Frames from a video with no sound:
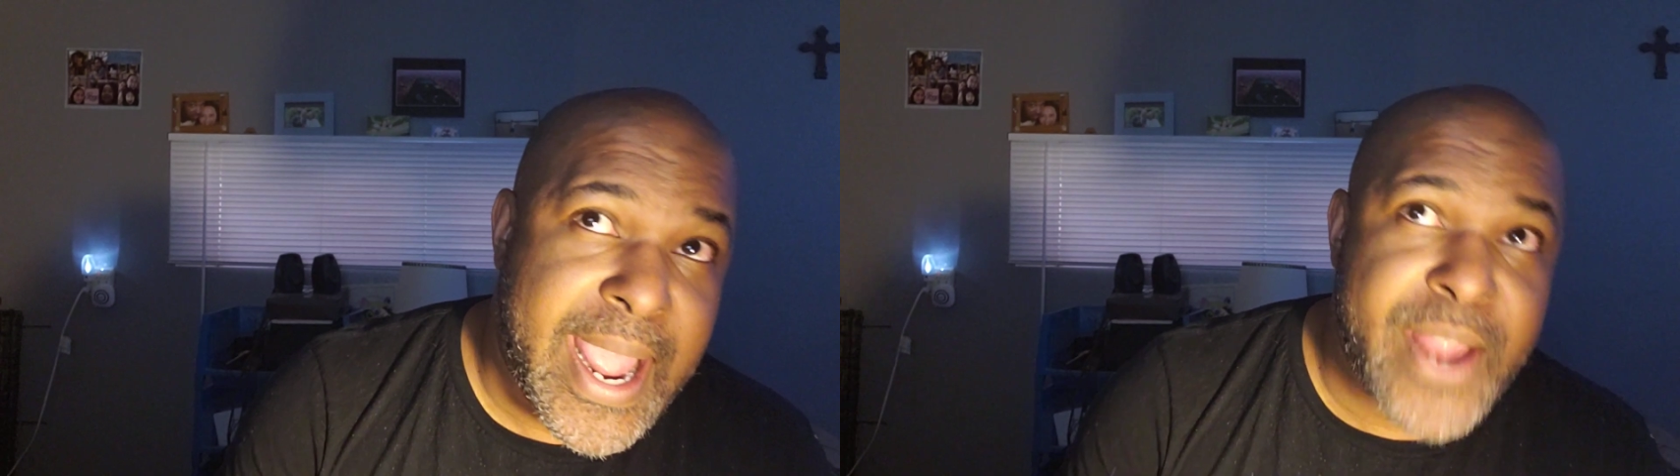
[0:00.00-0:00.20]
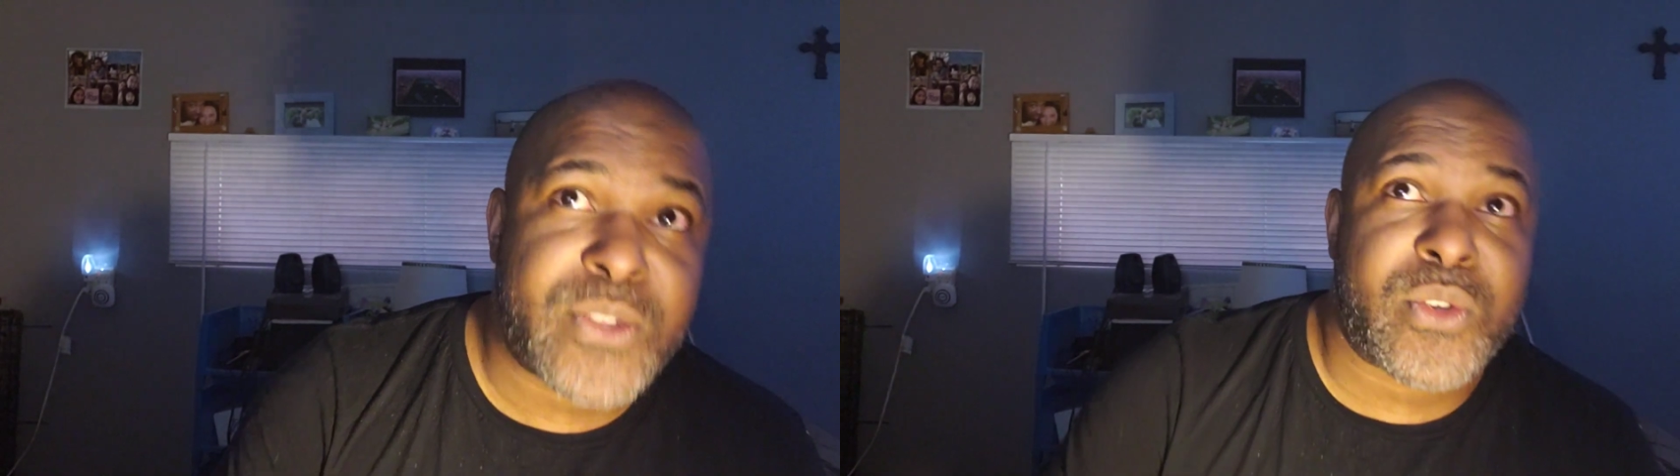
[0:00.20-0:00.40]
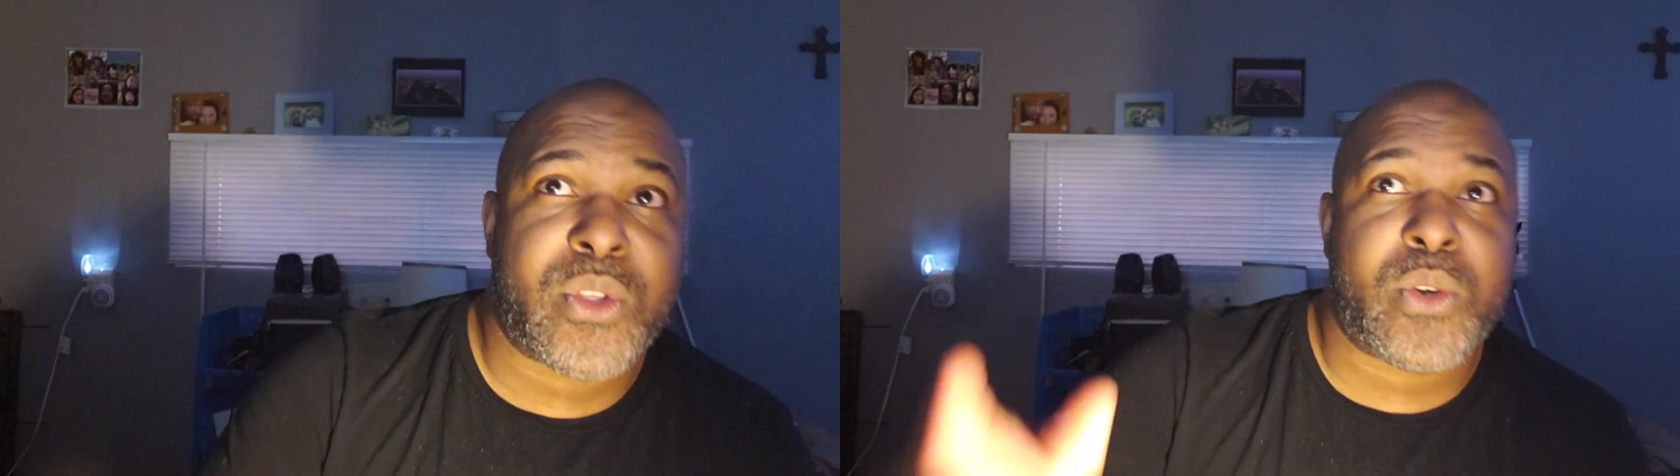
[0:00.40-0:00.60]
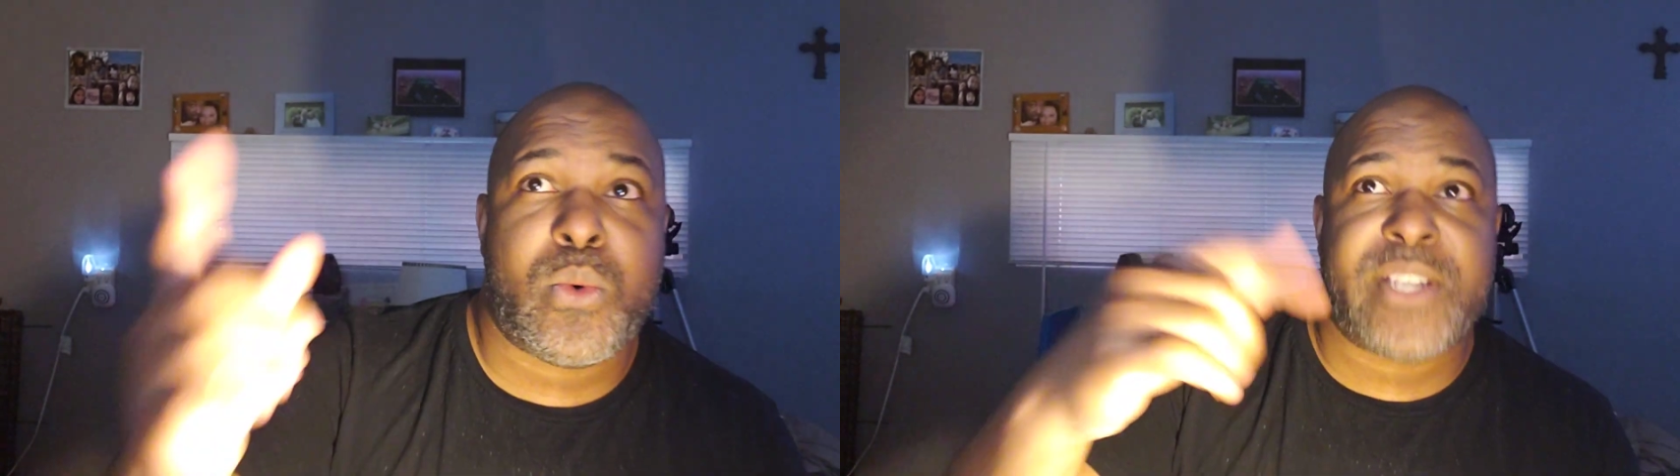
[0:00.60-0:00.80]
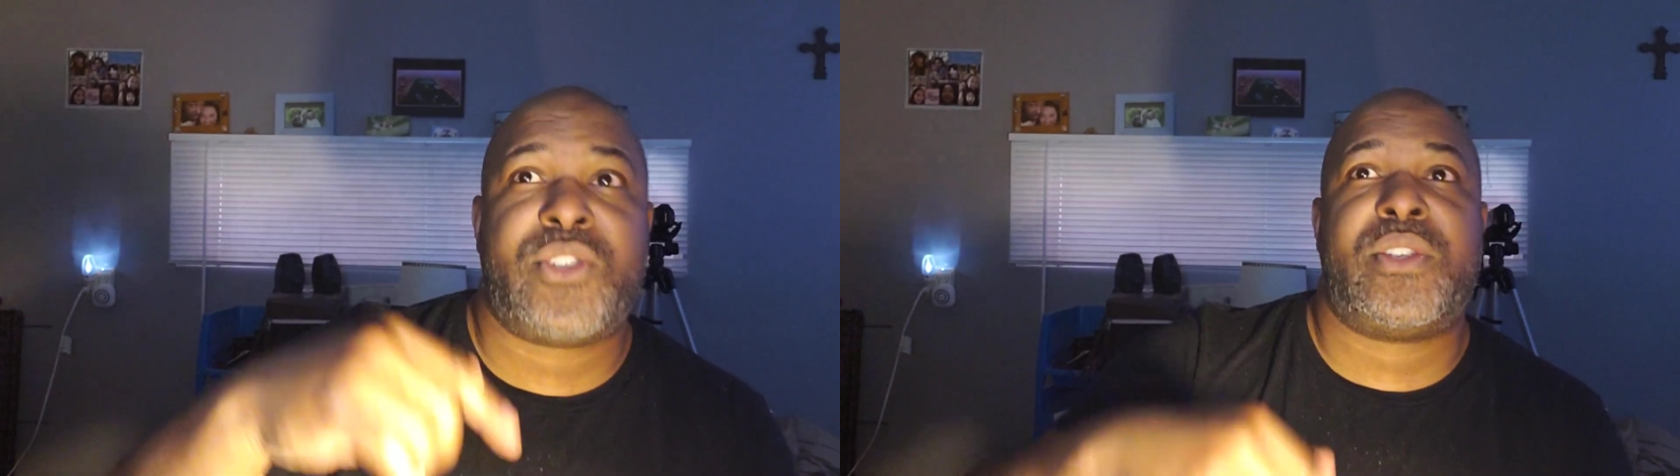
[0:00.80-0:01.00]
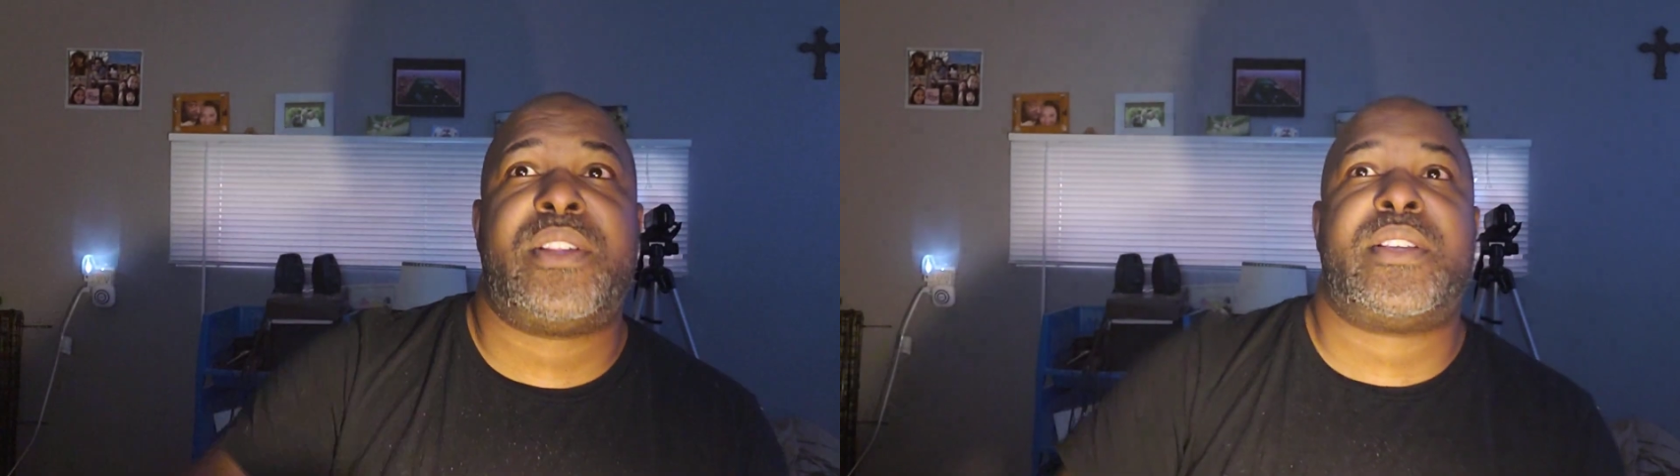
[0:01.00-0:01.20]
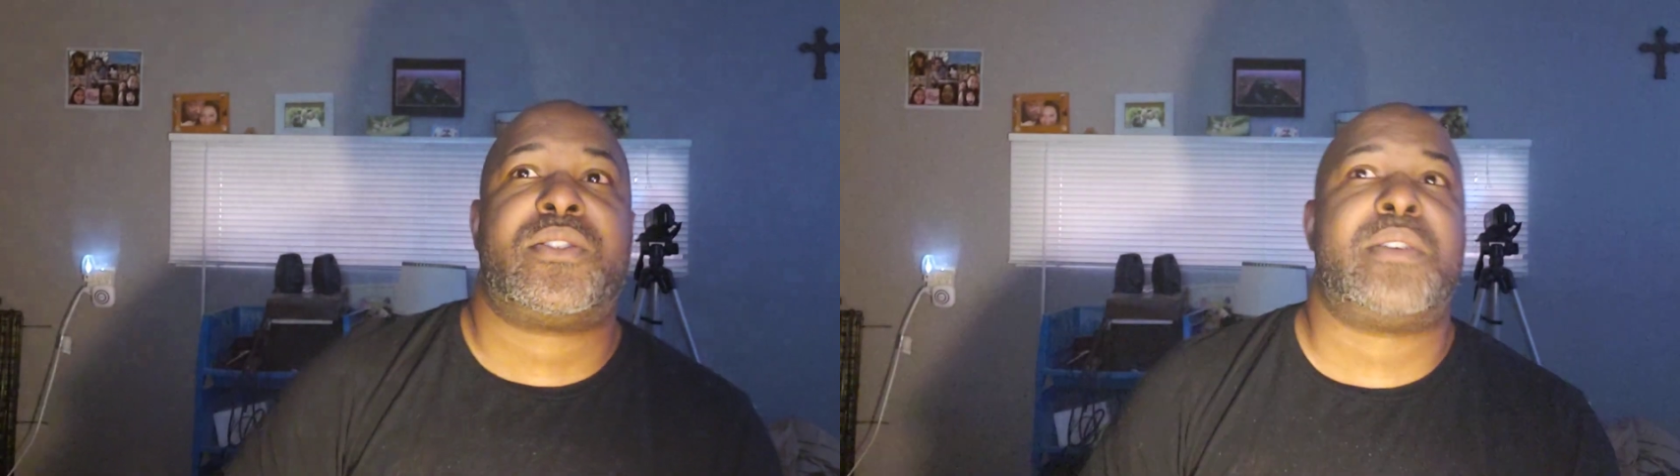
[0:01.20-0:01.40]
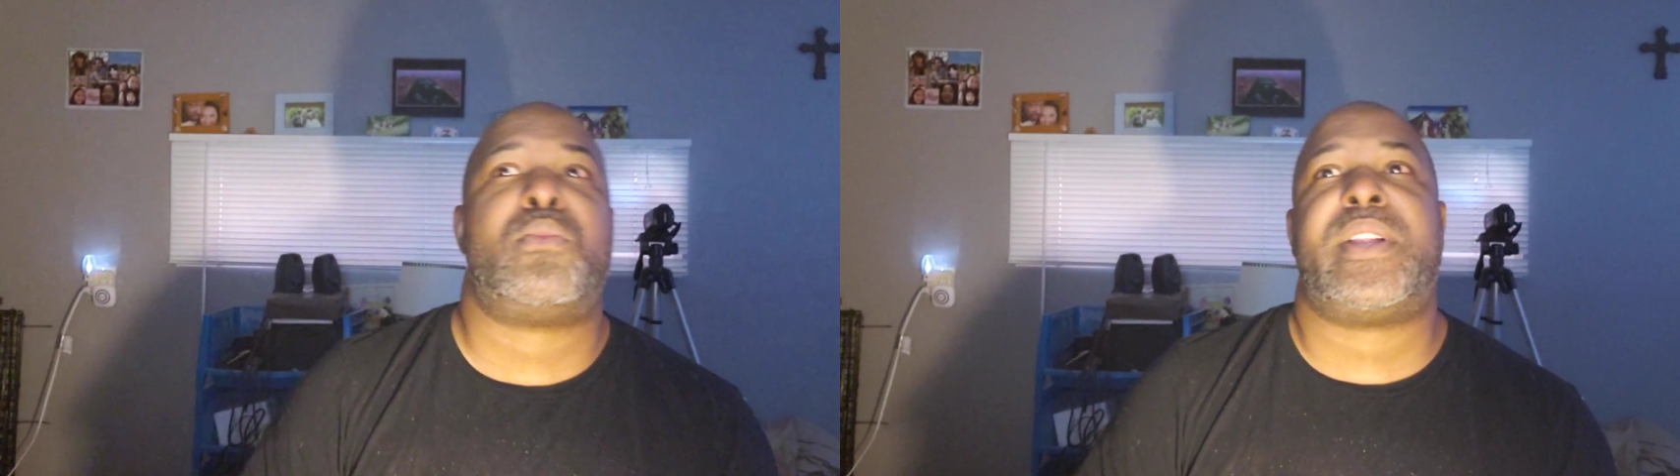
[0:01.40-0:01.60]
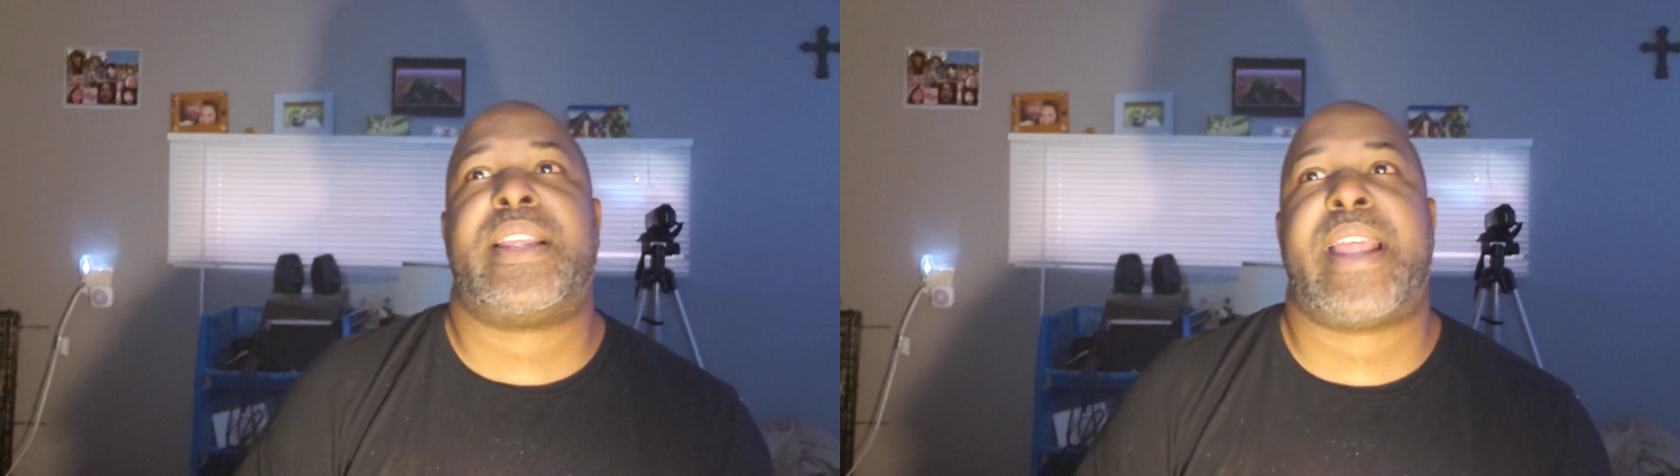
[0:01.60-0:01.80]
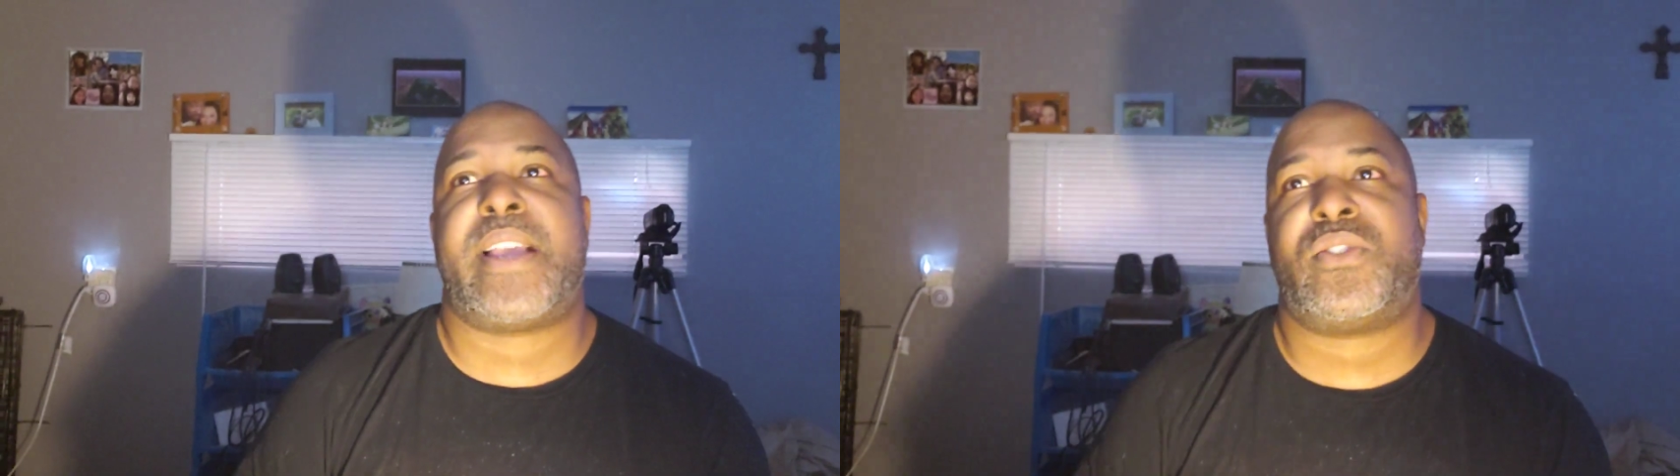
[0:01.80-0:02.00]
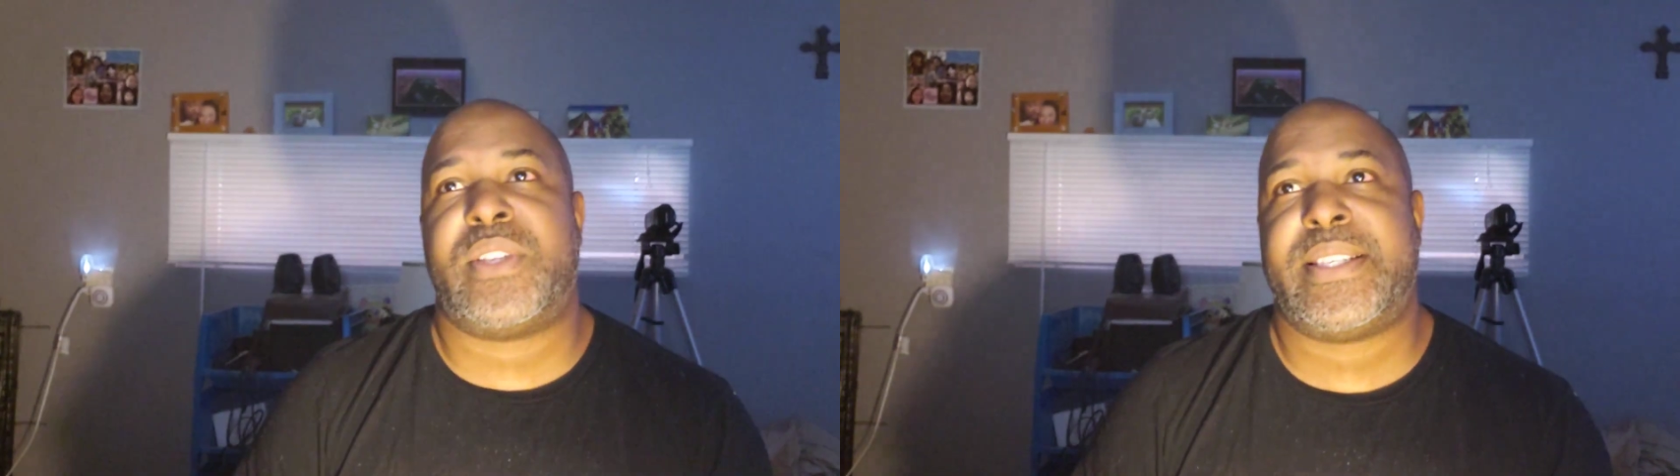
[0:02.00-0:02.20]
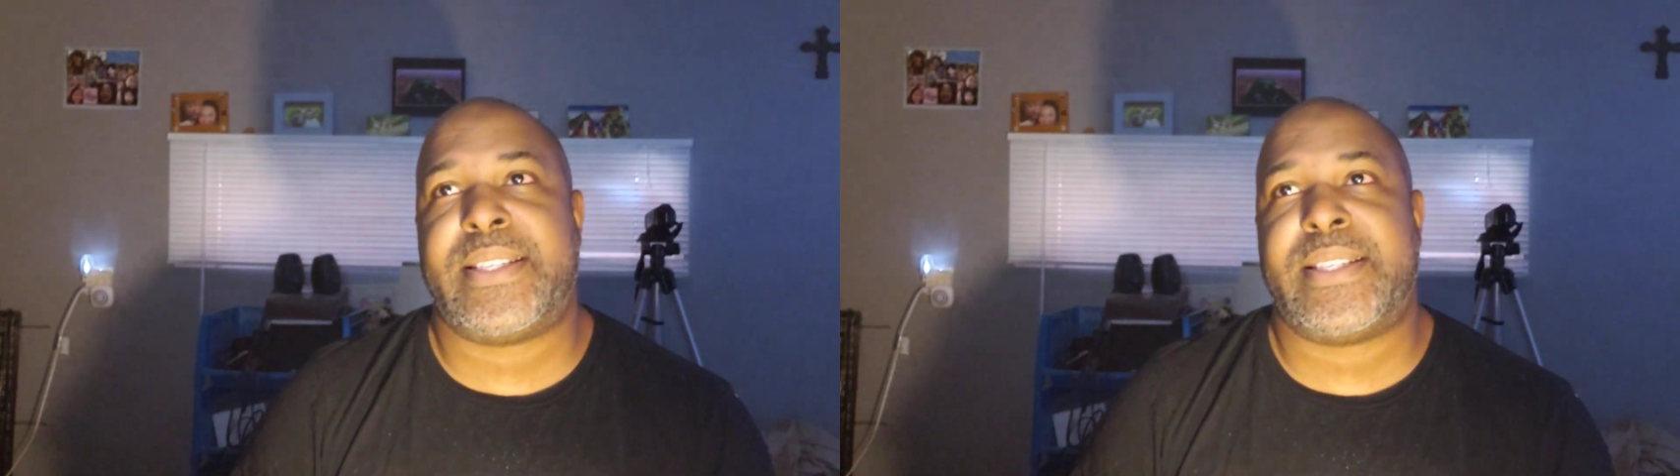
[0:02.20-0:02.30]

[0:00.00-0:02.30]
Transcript: answered the question that someone had actually